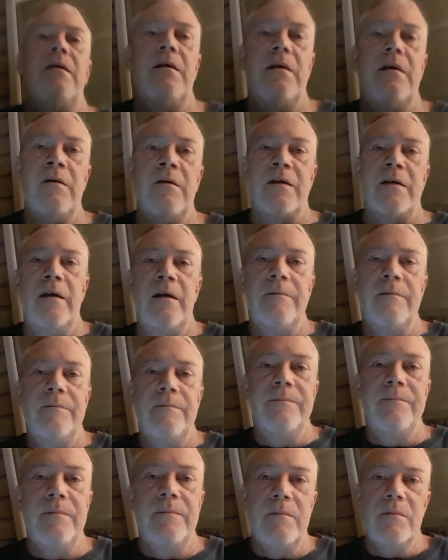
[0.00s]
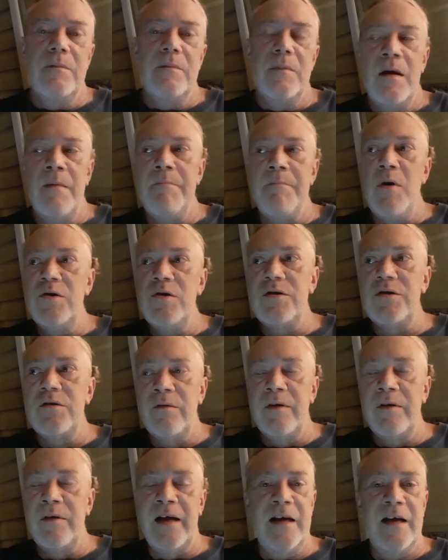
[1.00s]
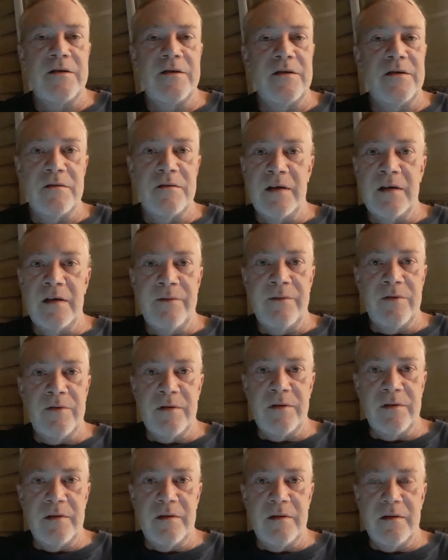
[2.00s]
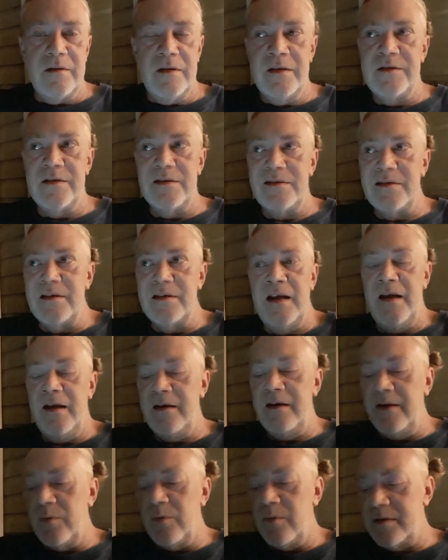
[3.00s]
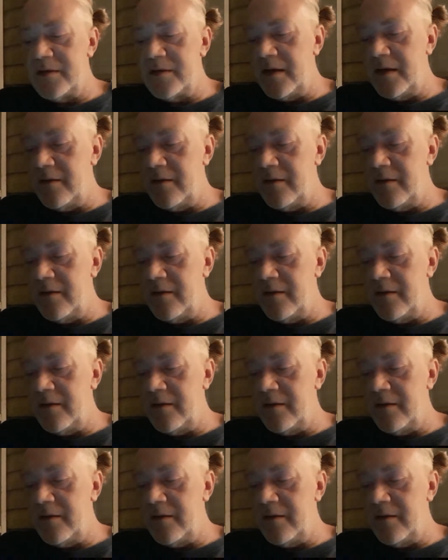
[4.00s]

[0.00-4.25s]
Okay. Emotional reactions are never good. It's just, it never works out